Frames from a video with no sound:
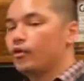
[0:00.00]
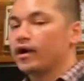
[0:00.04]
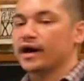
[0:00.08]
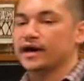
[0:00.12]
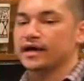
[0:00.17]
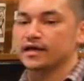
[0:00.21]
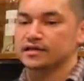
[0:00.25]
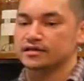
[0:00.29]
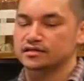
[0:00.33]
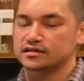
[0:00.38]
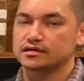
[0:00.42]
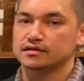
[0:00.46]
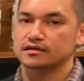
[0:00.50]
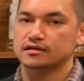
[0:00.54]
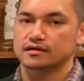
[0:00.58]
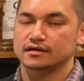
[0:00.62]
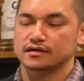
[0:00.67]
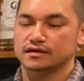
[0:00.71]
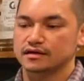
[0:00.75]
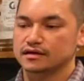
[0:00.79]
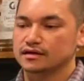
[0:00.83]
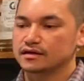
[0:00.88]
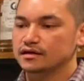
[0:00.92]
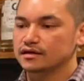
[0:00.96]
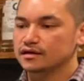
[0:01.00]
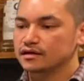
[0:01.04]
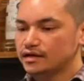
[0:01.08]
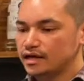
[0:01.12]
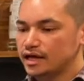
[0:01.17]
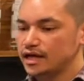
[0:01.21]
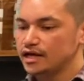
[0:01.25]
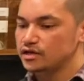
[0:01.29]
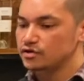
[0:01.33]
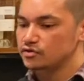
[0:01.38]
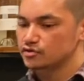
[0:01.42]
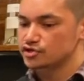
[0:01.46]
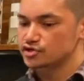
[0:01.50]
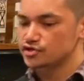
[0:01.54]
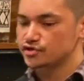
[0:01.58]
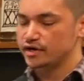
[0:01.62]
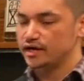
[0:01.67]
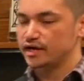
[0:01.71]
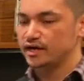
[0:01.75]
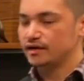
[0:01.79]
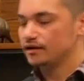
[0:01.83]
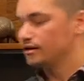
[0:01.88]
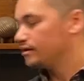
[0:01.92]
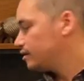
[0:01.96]
white in your
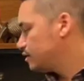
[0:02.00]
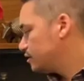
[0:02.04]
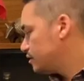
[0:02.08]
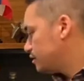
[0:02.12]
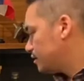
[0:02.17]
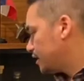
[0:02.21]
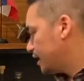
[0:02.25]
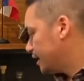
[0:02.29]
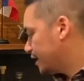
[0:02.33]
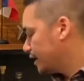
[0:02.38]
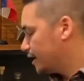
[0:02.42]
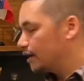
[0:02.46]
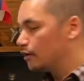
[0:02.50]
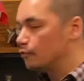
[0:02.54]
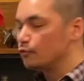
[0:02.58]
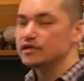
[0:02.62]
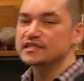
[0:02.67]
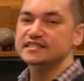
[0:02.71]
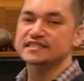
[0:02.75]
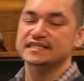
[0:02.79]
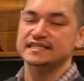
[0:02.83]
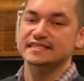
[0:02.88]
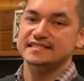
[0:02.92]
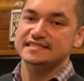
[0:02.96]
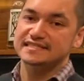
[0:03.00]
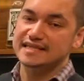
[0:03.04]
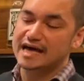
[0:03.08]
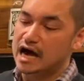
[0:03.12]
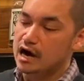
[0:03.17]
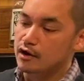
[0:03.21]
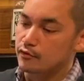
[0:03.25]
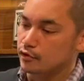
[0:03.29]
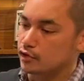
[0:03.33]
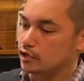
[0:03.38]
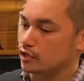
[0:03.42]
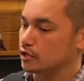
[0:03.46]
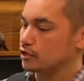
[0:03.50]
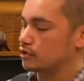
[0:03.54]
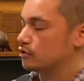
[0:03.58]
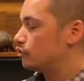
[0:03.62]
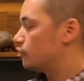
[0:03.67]
drink, like a whiskey sour